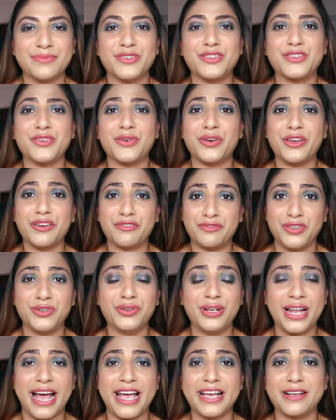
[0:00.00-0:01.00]
So if you
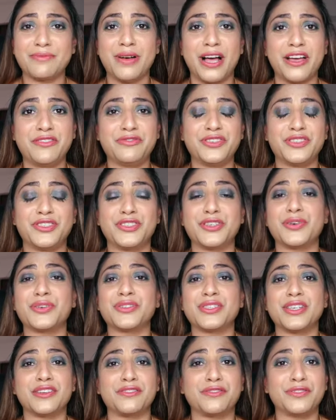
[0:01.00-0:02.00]
like my
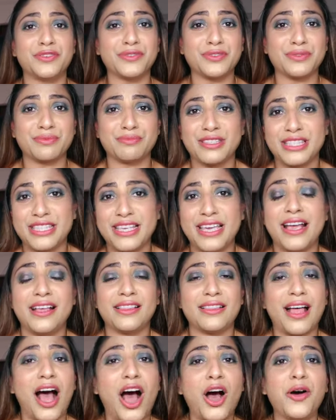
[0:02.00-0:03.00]
videos and if you see
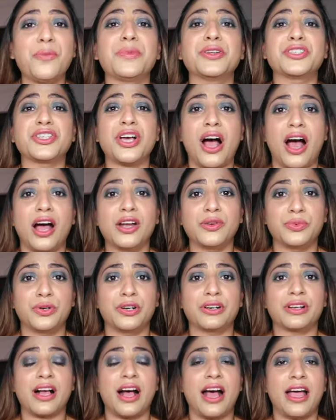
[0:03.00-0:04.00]
how much hard
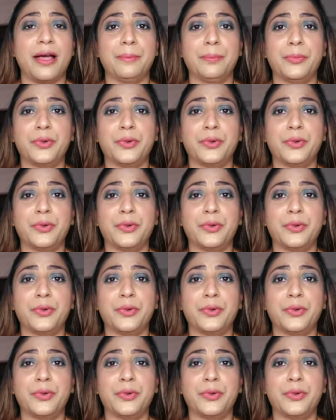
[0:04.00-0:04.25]
work I'm